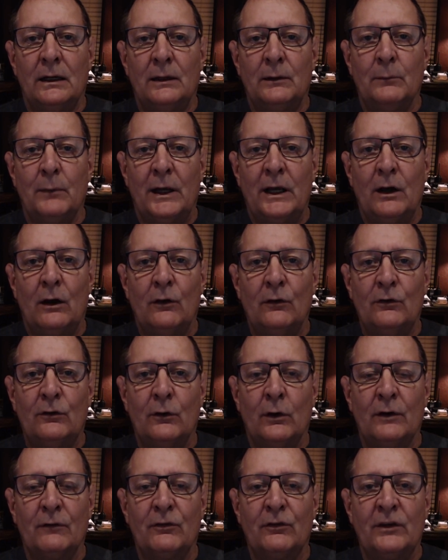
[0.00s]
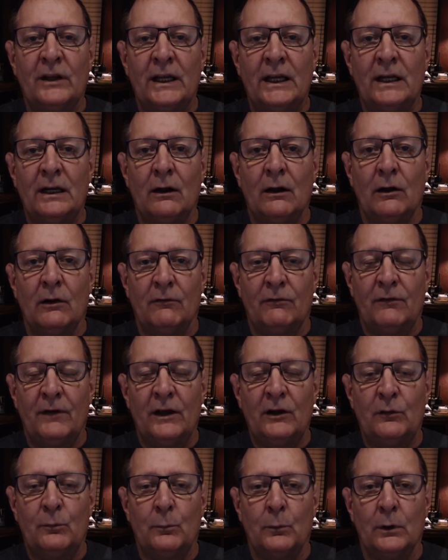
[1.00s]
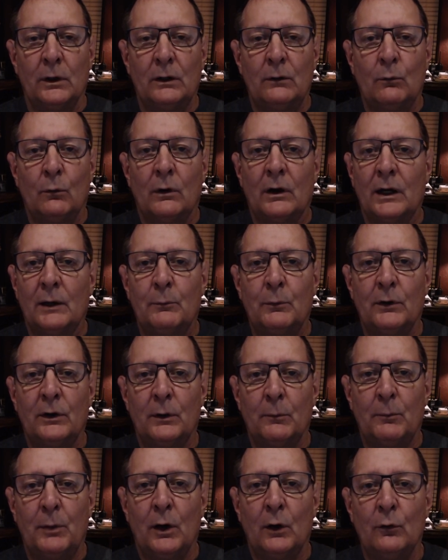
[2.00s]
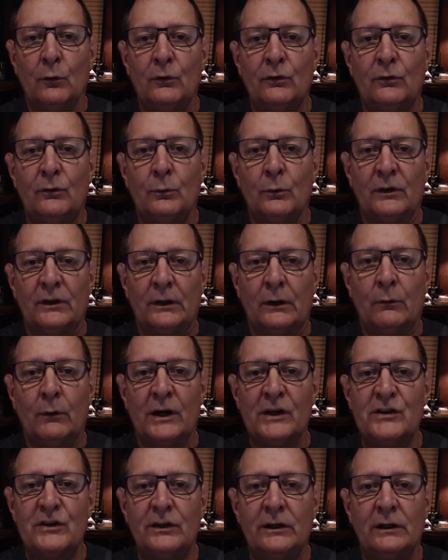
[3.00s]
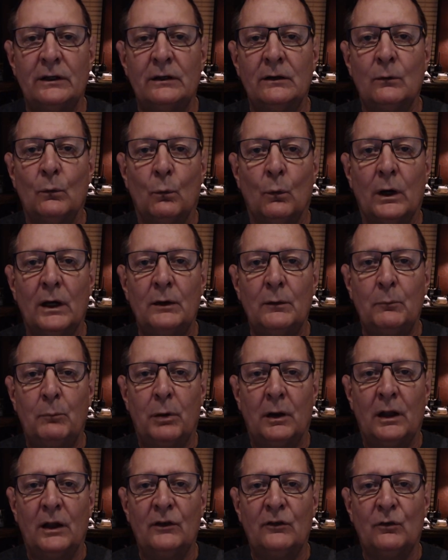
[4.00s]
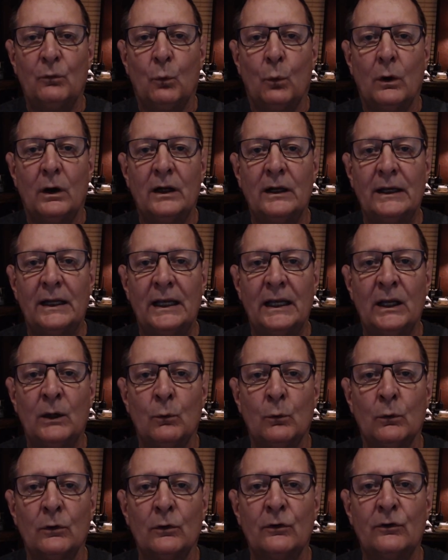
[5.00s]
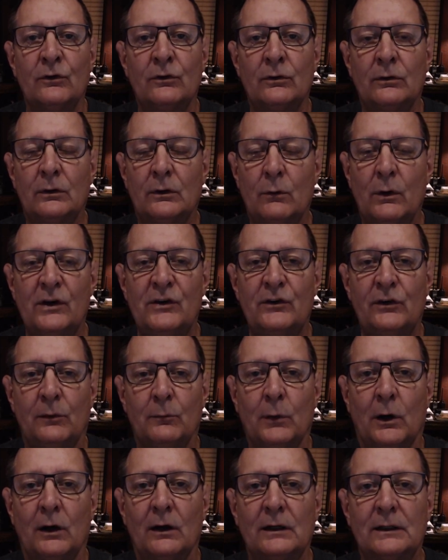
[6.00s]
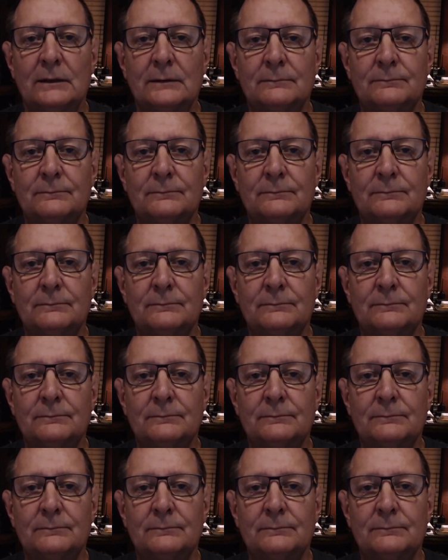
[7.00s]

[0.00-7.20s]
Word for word: You may also have seen on Facebook where I put a post with the question 1 plus 1 equals question mark.